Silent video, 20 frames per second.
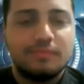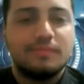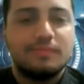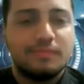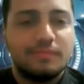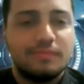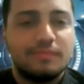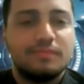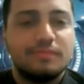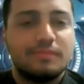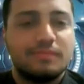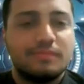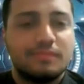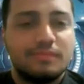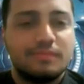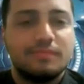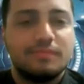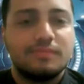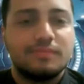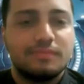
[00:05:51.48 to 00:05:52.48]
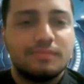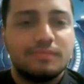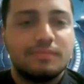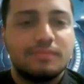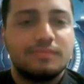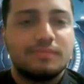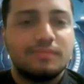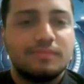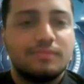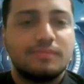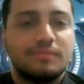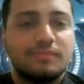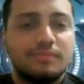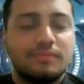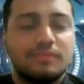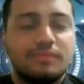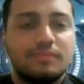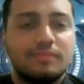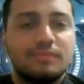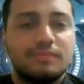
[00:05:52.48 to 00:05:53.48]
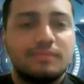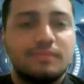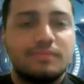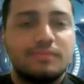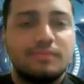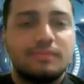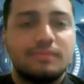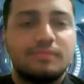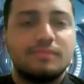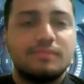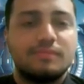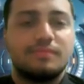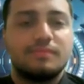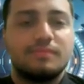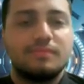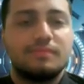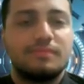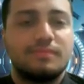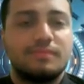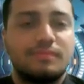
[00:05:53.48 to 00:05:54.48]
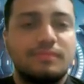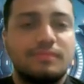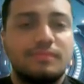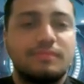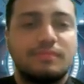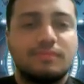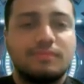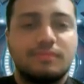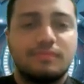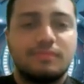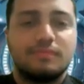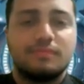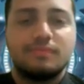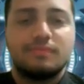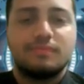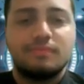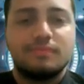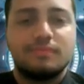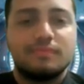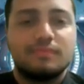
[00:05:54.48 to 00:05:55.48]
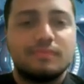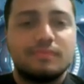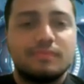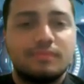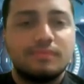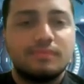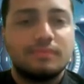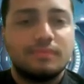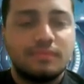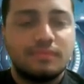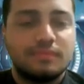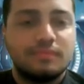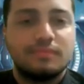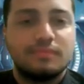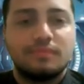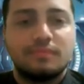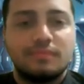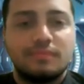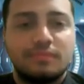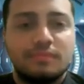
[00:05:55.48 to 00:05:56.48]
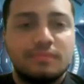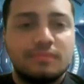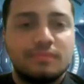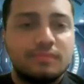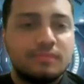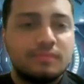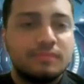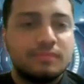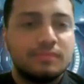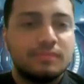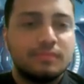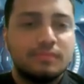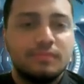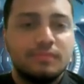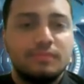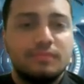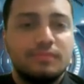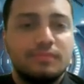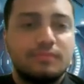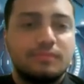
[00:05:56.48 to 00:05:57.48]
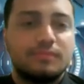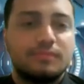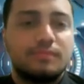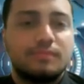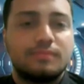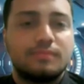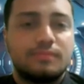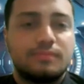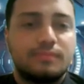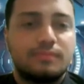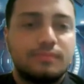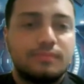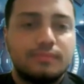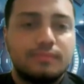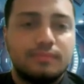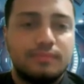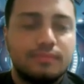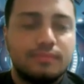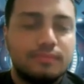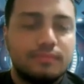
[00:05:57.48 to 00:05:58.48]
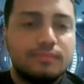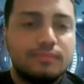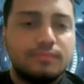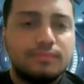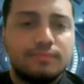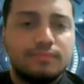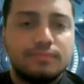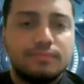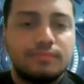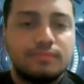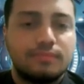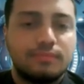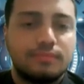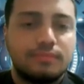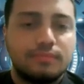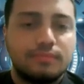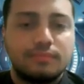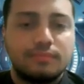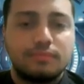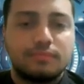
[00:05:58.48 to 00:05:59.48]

This person isn't speaking.